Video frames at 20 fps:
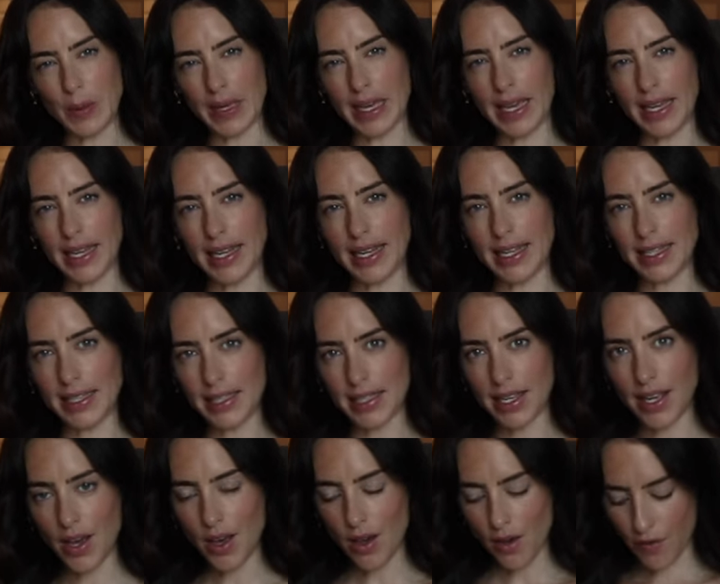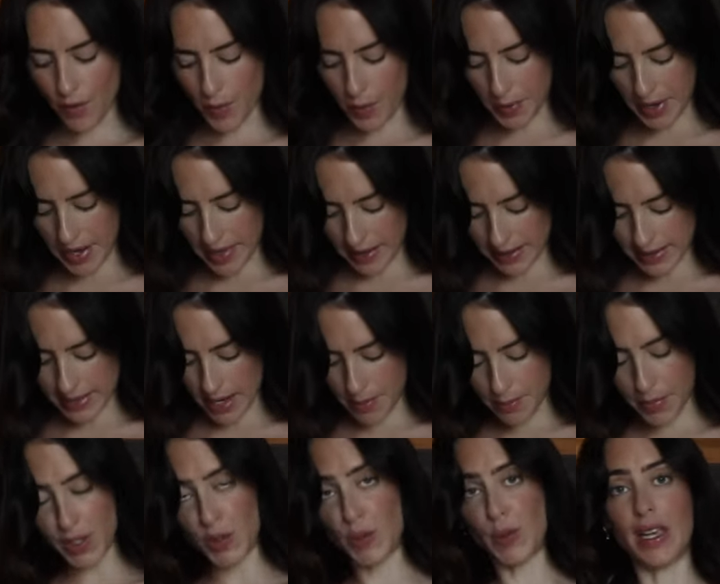bikinis from Away That Day,
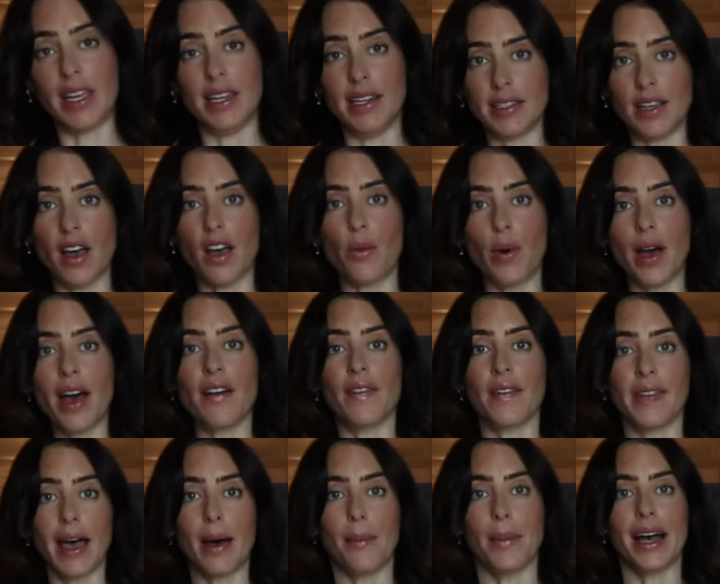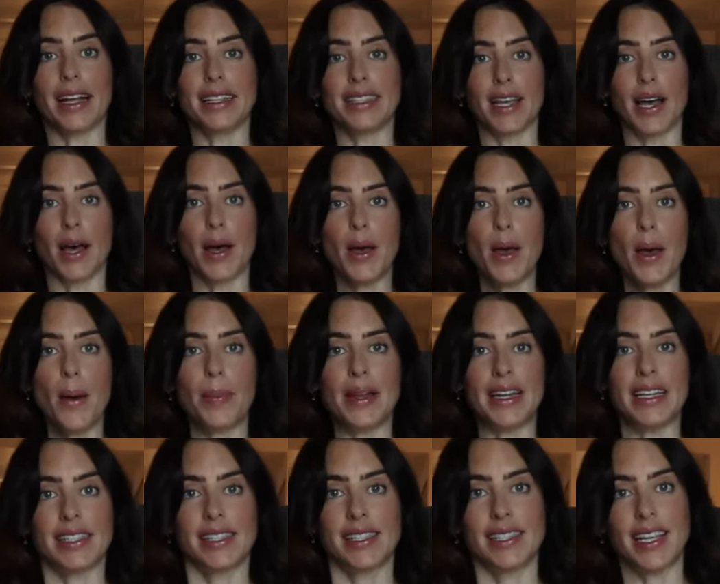and most bikinis I wear for that matter, but
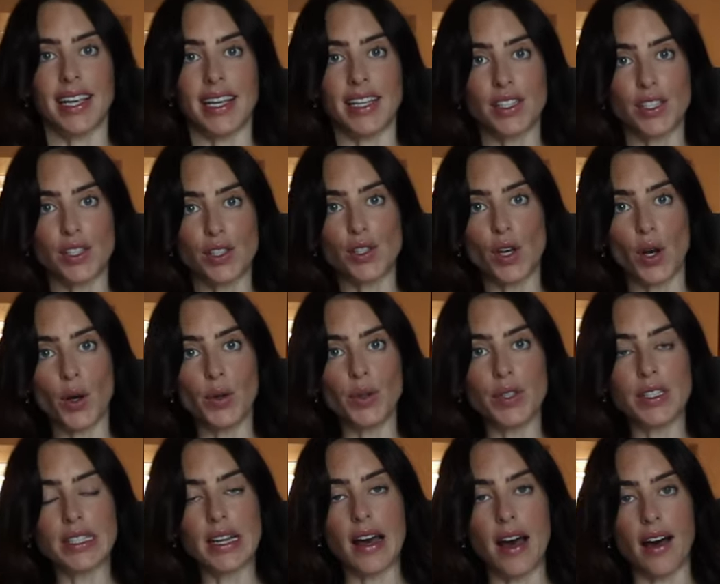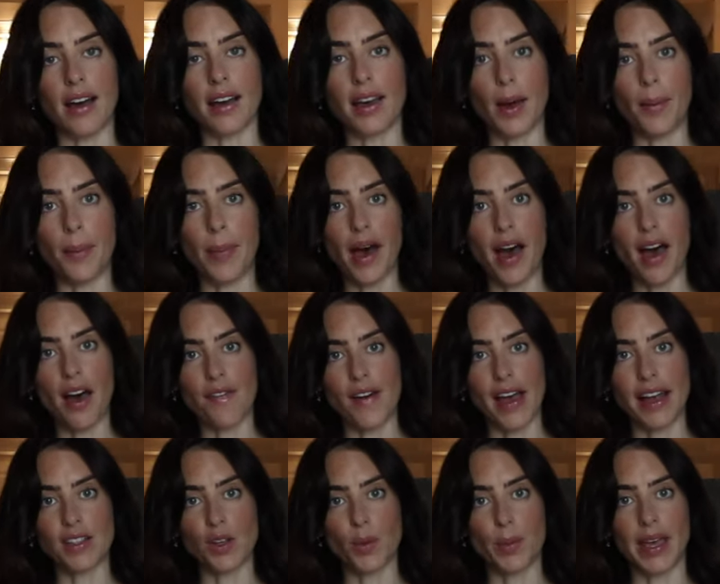it sits so snug and
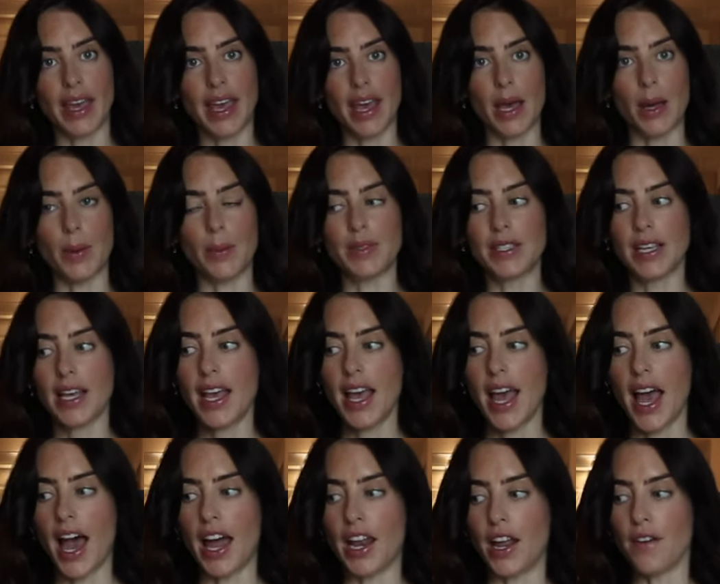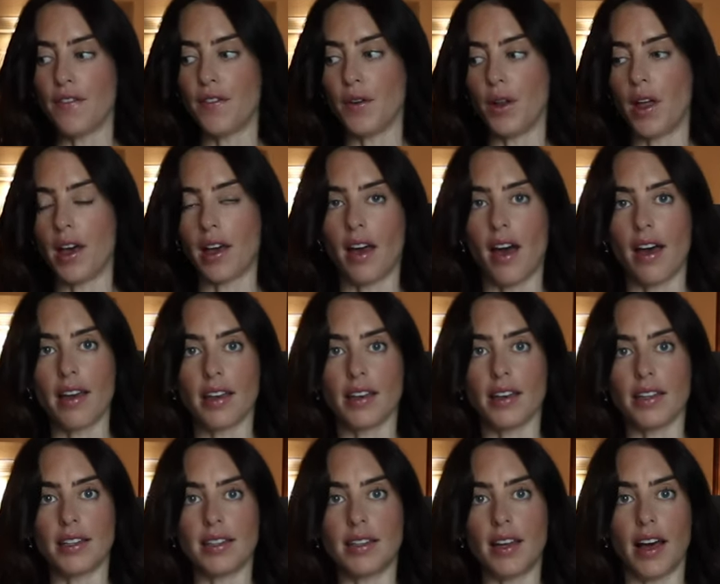perfect on my hips, and I feel like I
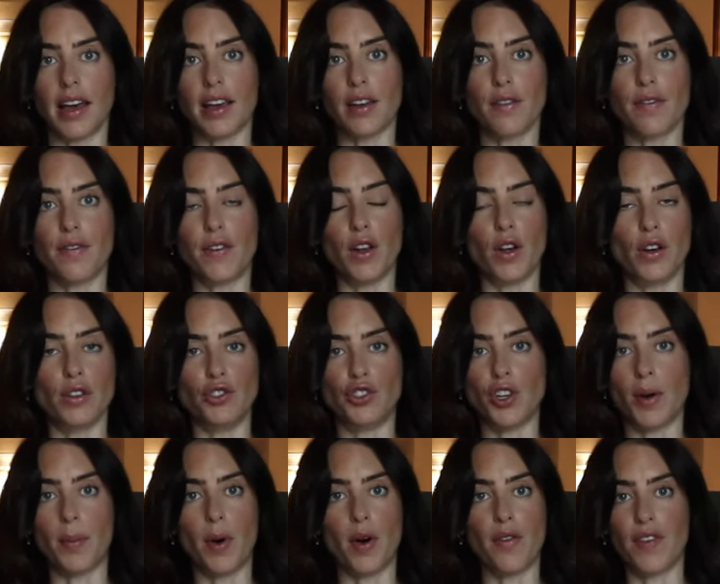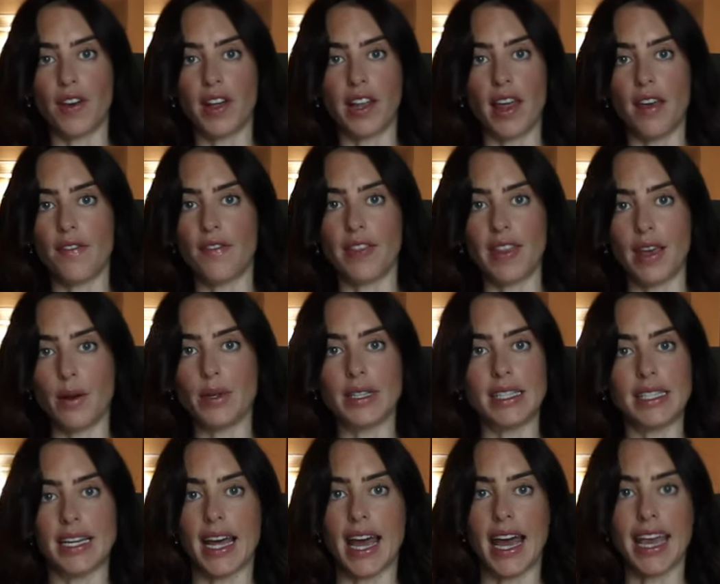could like full on jump off a cliff and they would
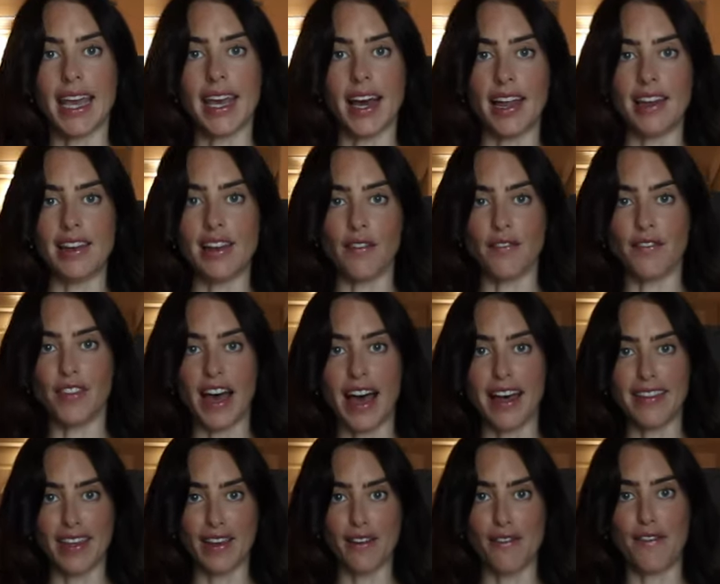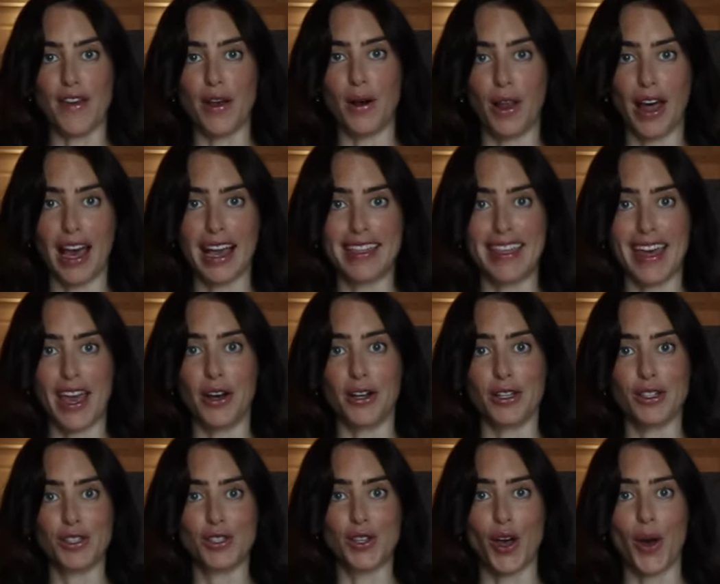stay. I love that. They feel like they are
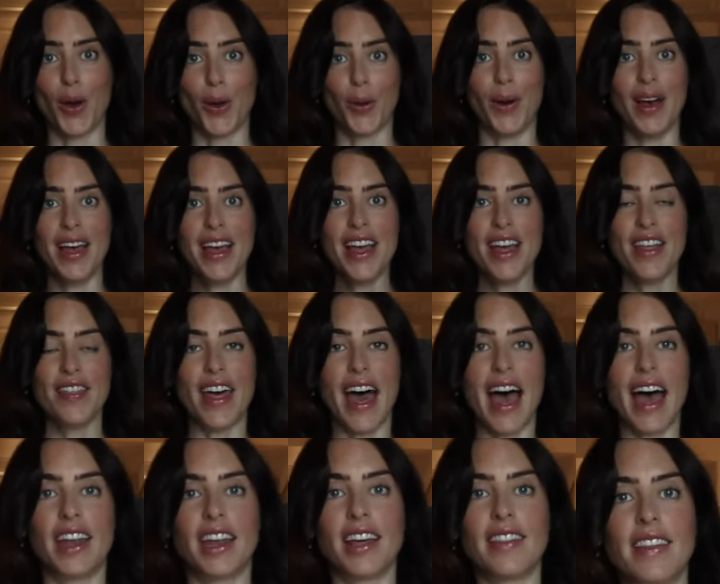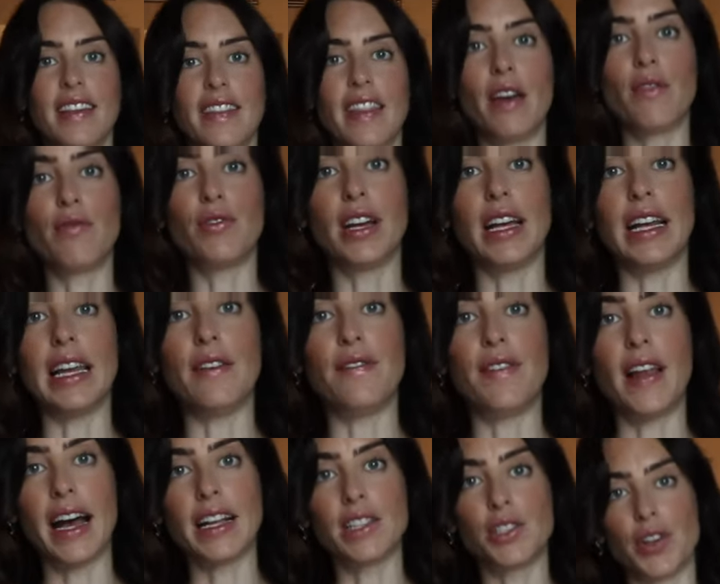so there, and I think they're really
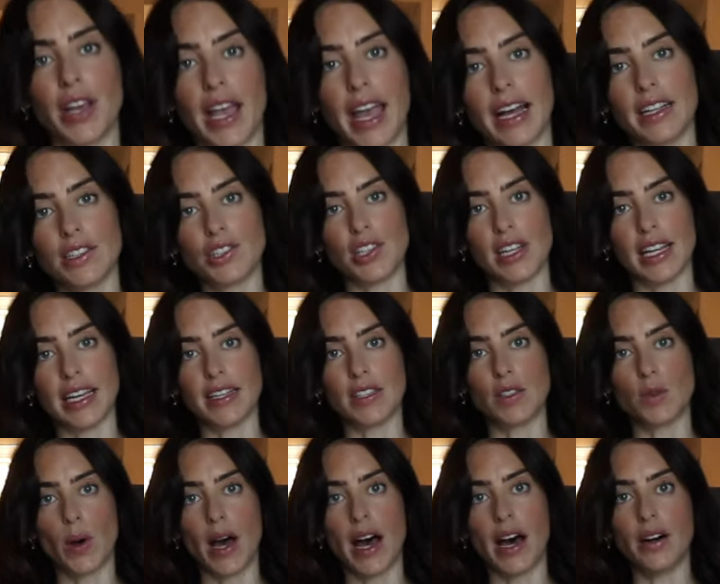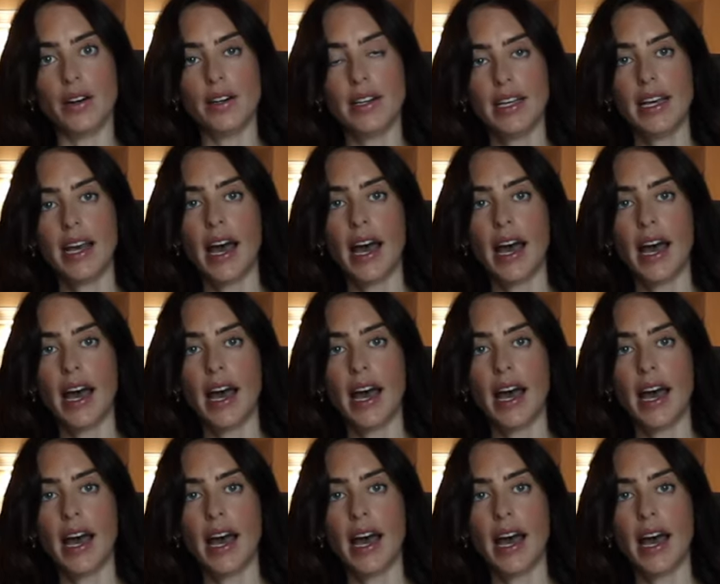flattering actually as well.